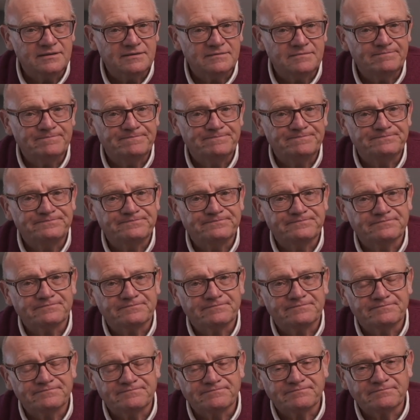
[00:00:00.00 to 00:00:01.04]

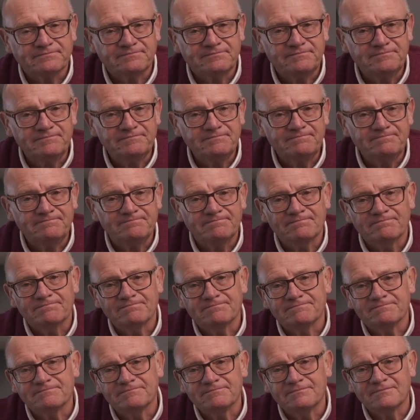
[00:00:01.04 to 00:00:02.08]

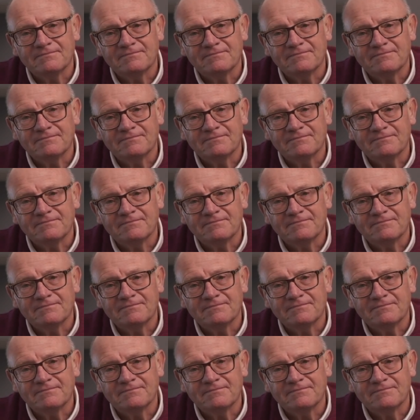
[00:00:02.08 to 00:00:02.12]
[no speech]